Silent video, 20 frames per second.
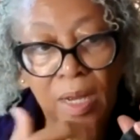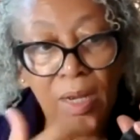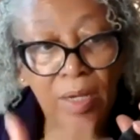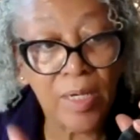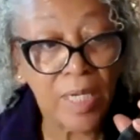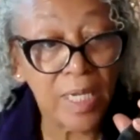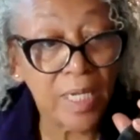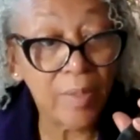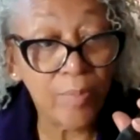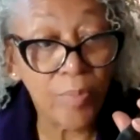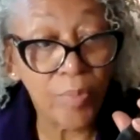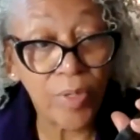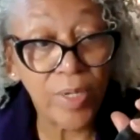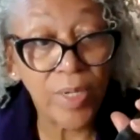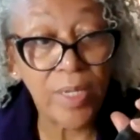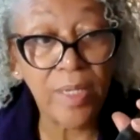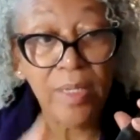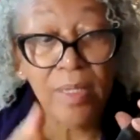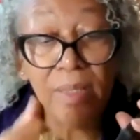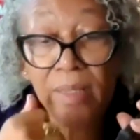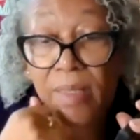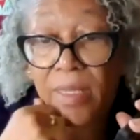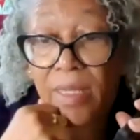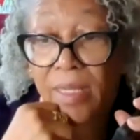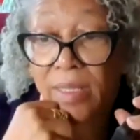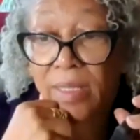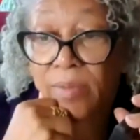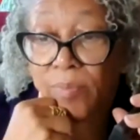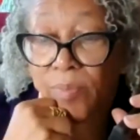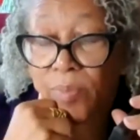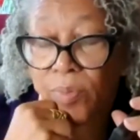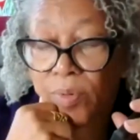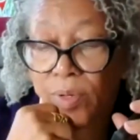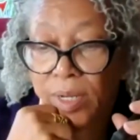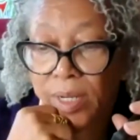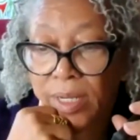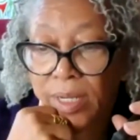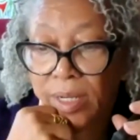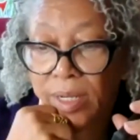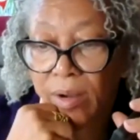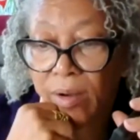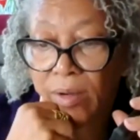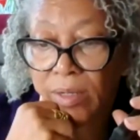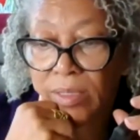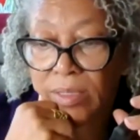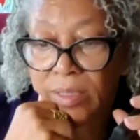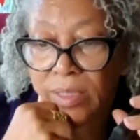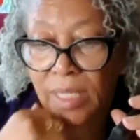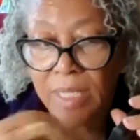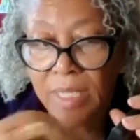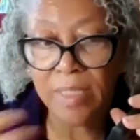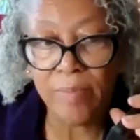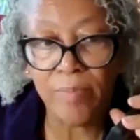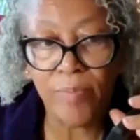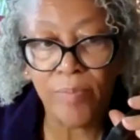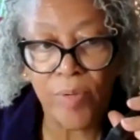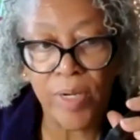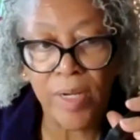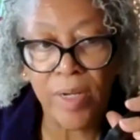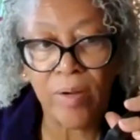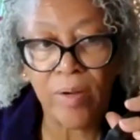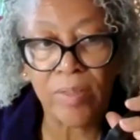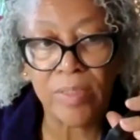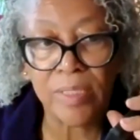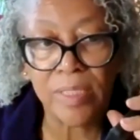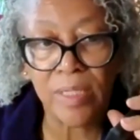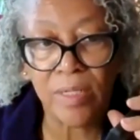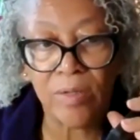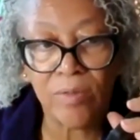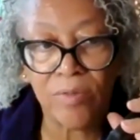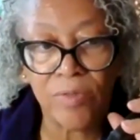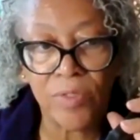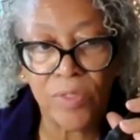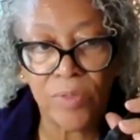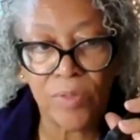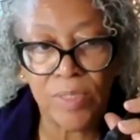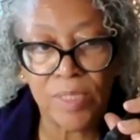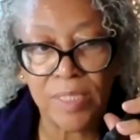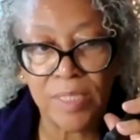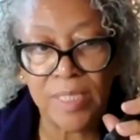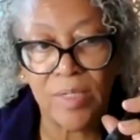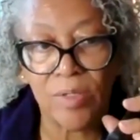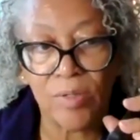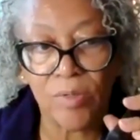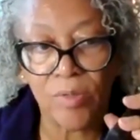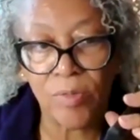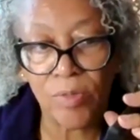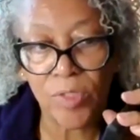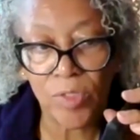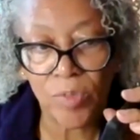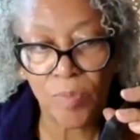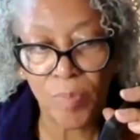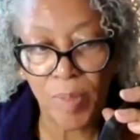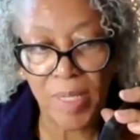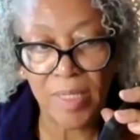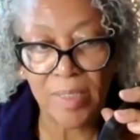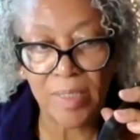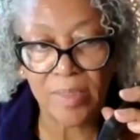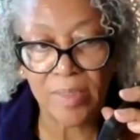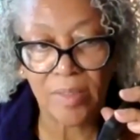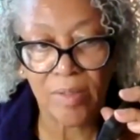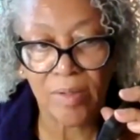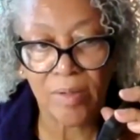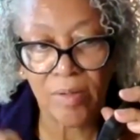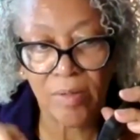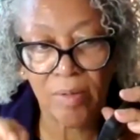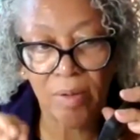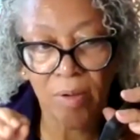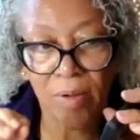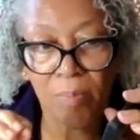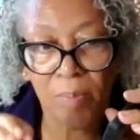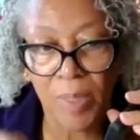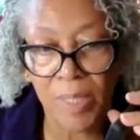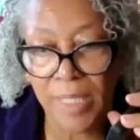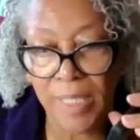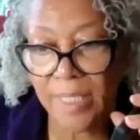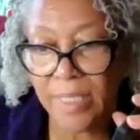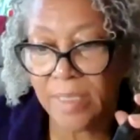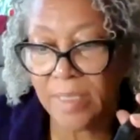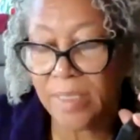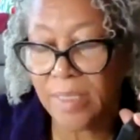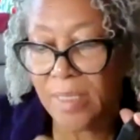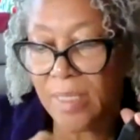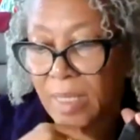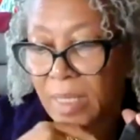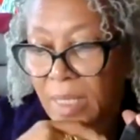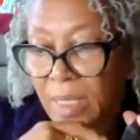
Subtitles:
again, breathe and bring ourselves to a still space or a place,